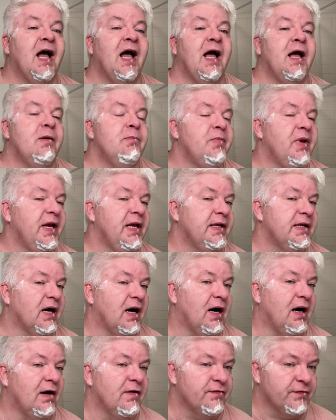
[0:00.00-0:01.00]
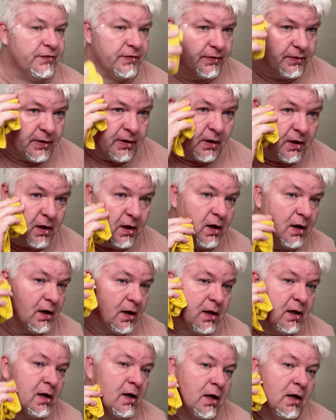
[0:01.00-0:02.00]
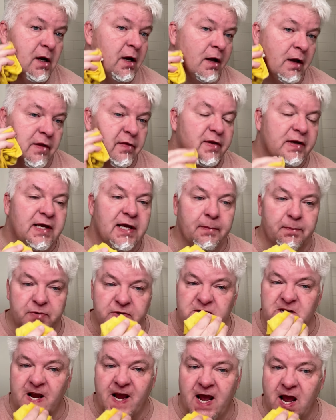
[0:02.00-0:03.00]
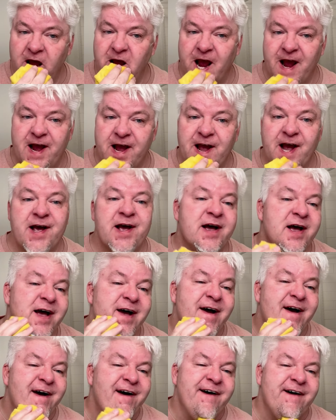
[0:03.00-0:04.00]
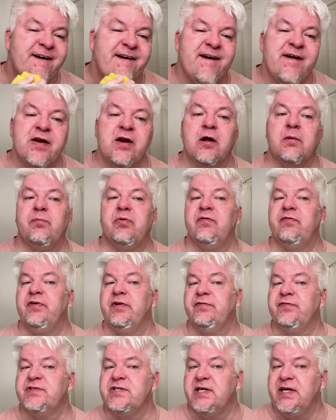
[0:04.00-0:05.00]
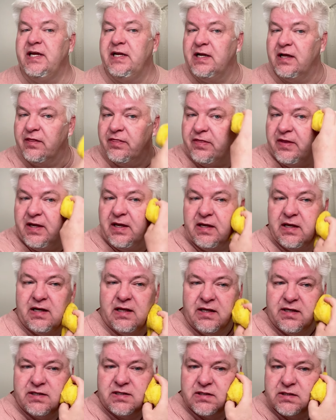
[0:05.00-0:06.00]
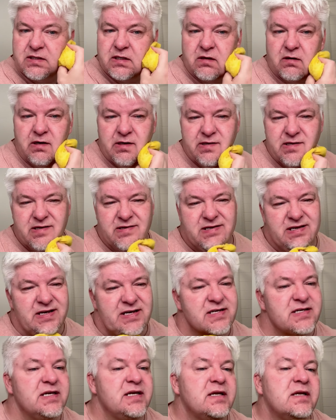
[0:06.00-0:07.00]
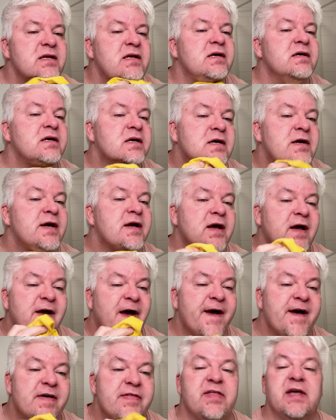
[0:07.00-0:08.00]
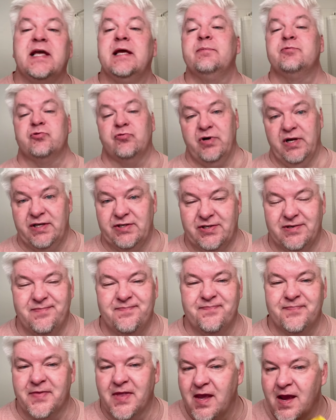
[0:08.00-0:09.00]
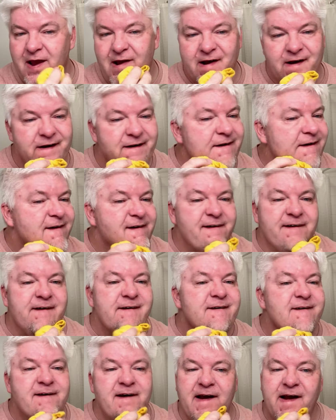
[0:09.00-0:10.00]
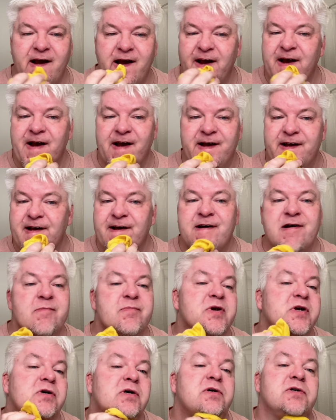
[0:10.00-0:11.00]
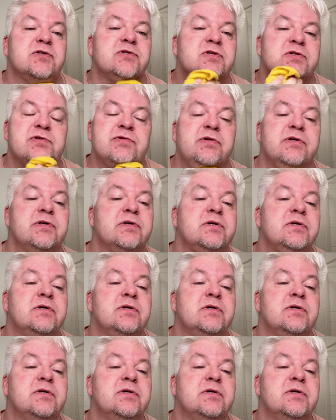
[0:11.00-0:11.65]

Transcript: made after the Gibbs number 15, I think it is, or is it 16? The Gibbs razor, uh, because the